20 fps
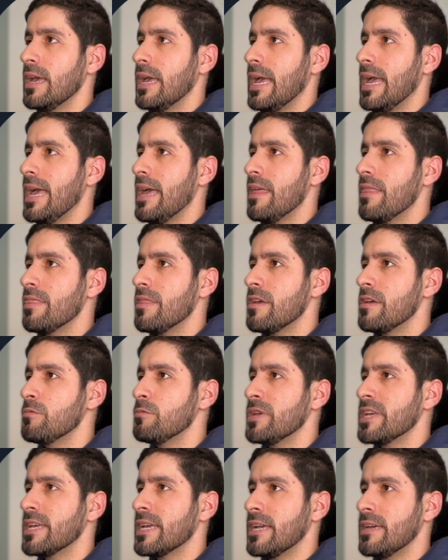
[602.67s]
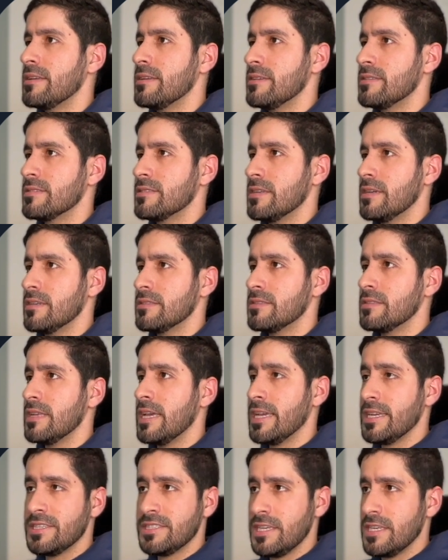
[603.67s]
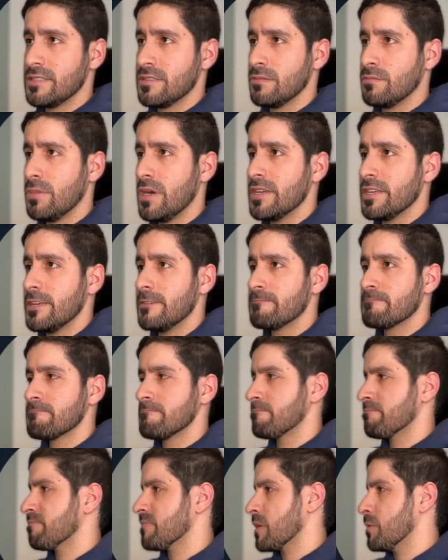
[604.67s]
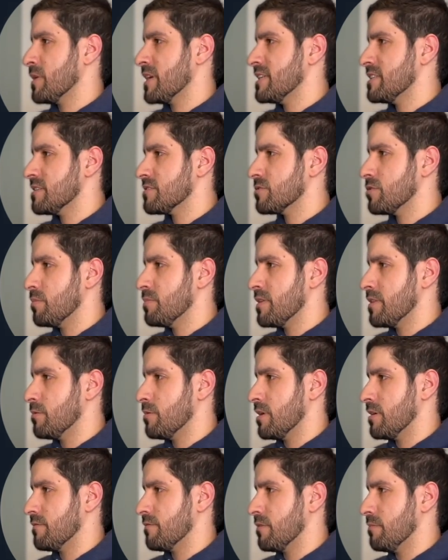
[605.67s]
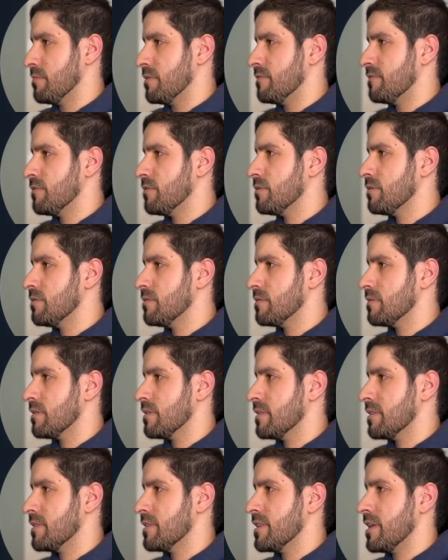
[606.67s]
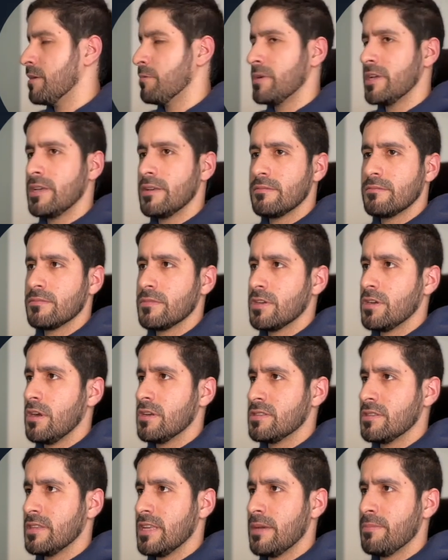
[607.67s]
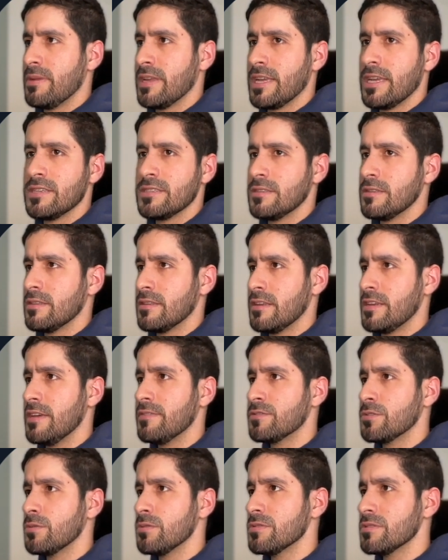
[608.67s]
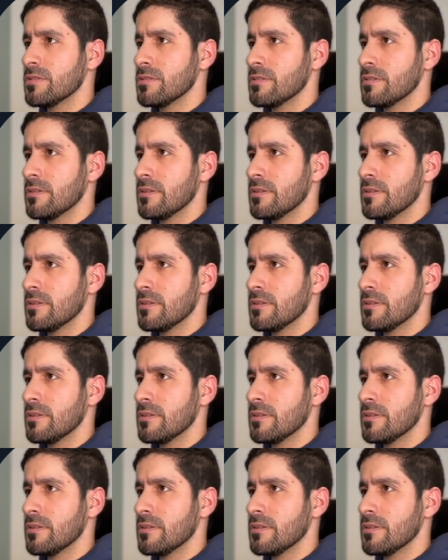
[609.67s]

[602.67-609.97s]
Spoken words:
and then we can insert a JSON body. We can just copy the one from before that we got in the application in the DevTools.